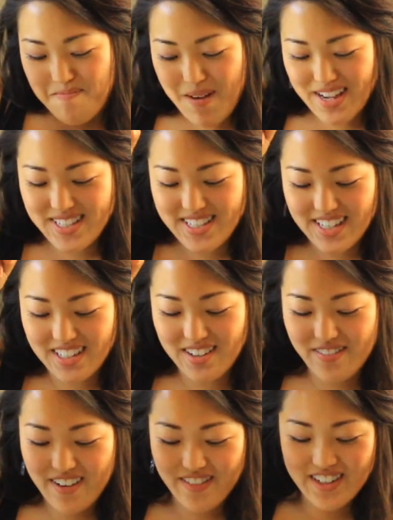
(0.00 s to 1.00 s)
Best thing
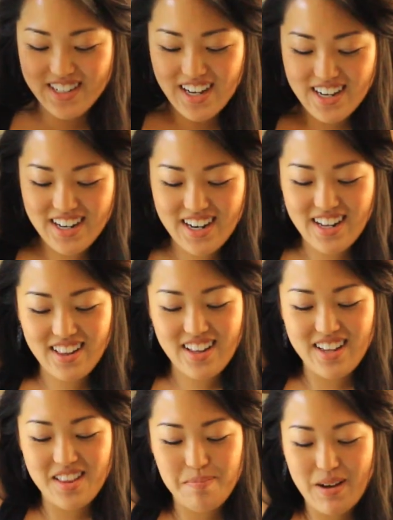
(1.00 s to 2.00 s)
you've ever done in LA
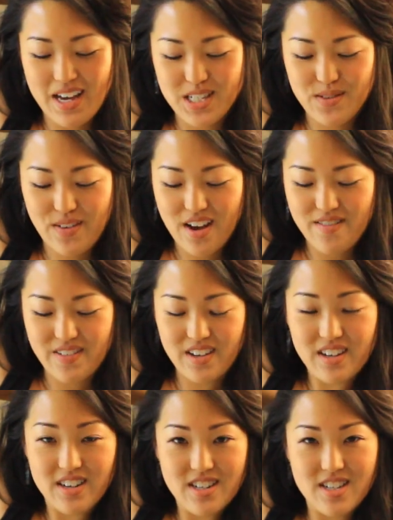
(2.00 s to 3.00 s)
in the past 5
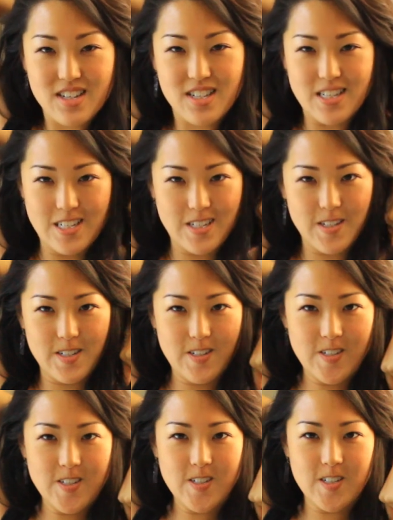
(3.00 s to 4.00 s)
years?
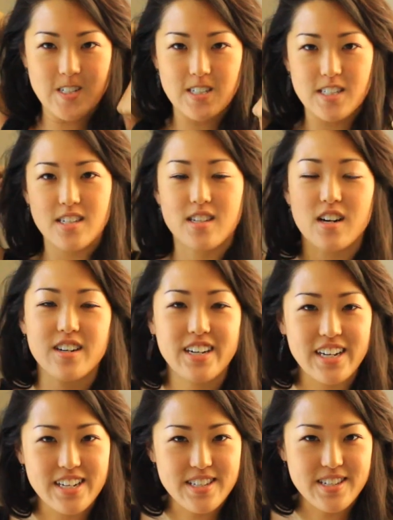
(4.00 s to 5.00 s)
Oh, that's hard to
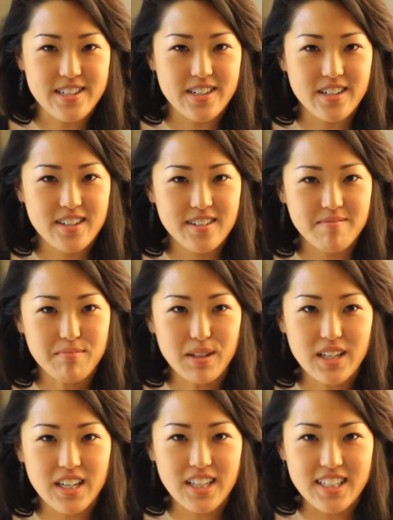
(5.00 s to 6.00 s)
answer
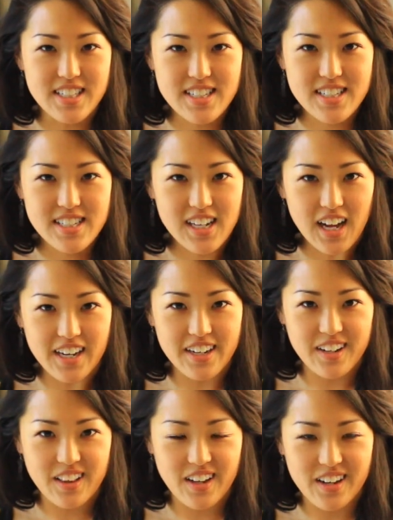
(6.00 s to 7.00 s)
because I
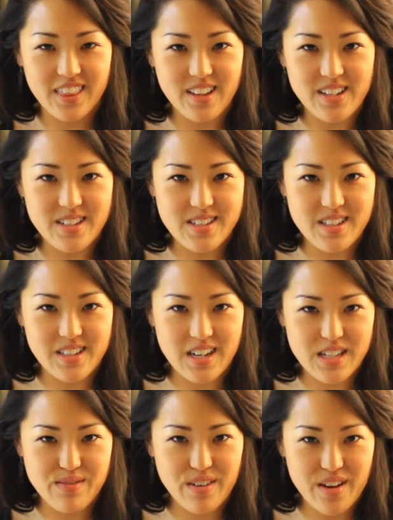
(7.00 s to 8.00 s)
did a lot of things in the
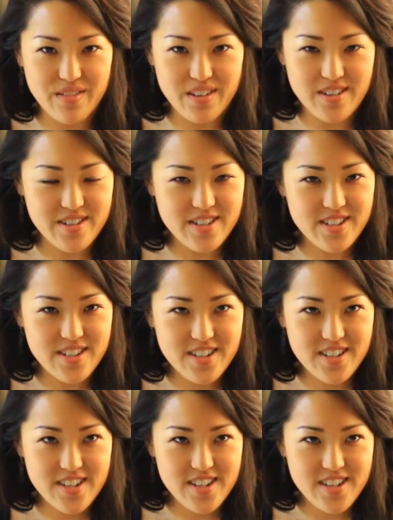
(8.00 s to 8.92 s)
last 5 years.